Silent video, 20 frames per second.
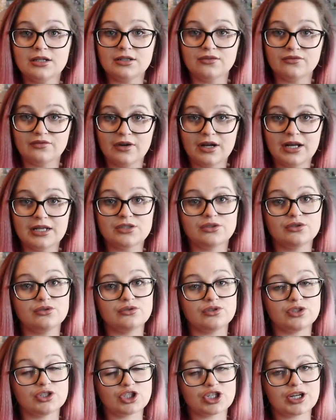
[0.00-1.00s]
advise you
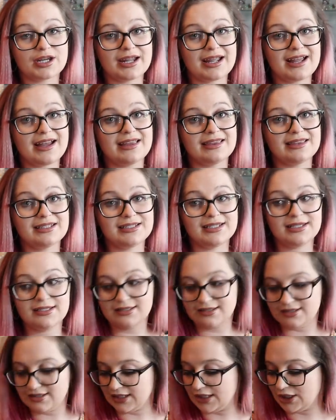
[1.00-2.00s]
to check out the
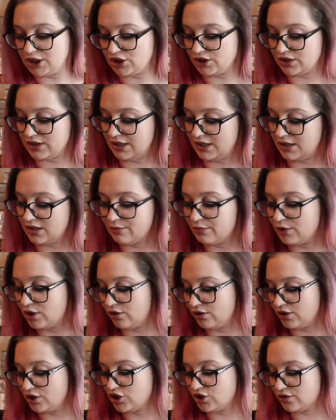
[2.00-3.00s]
tin section in the
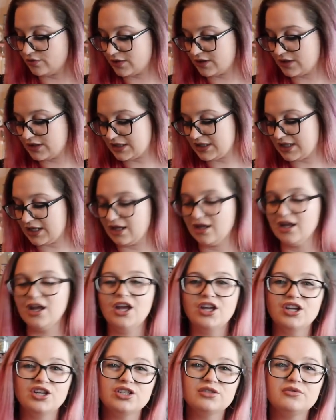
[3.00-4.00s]
bargain shop because i say you
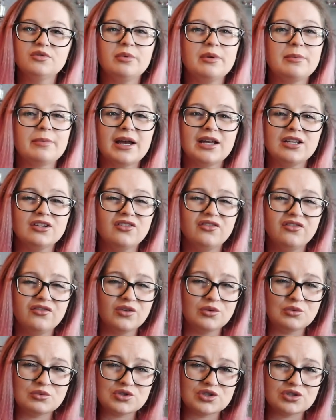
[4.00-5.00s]
don't want to be paying a
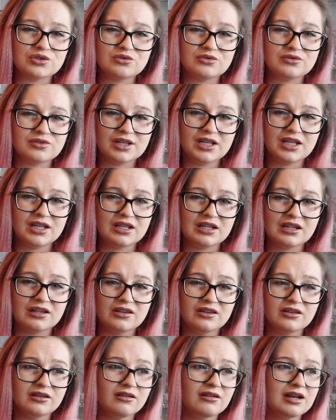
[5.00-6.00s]
fortune in
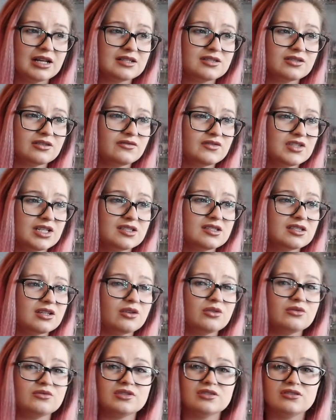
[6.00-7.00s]
the likes of
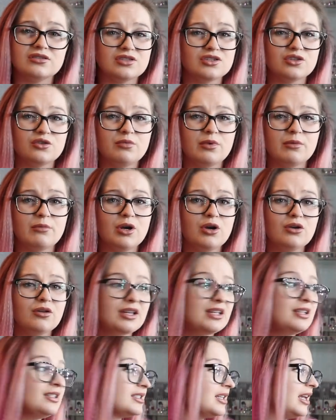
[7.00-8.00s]
tesco's and the
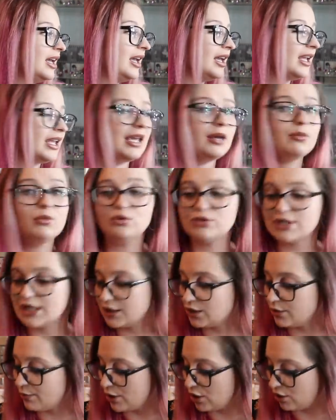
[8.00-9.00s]
supermarkets get them all down
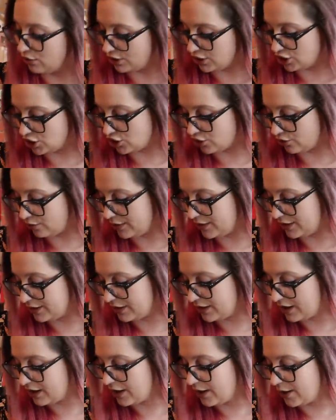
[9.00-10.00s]
the bargain shop
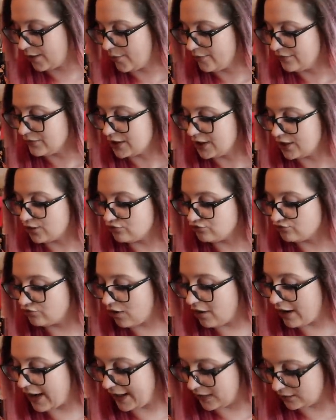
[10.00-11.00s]

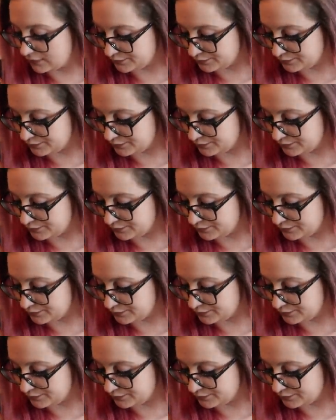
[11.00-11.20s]
right